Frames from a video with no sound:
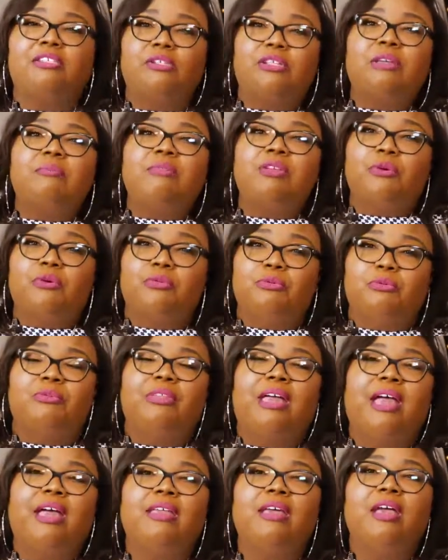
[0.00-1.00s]
So let me go through
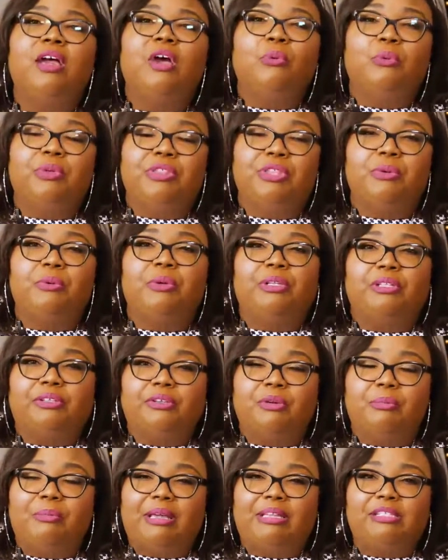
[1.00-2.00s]
that with you a
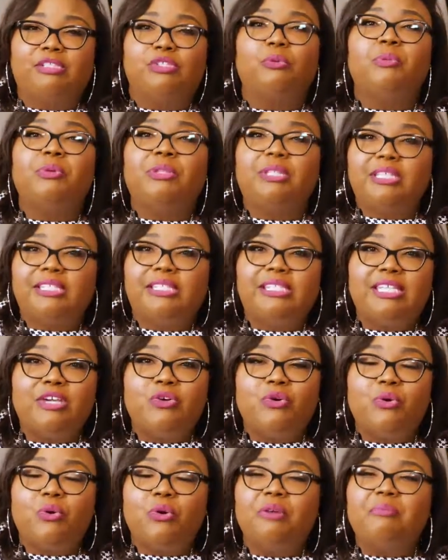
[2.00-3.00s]
little bit. So with the C
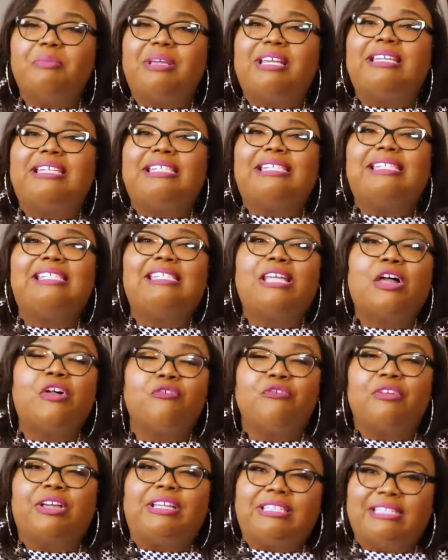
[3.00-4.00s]
Corp, it is
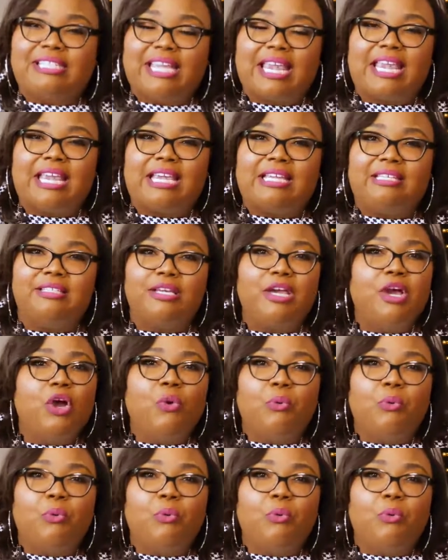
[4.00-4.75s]
self-contained.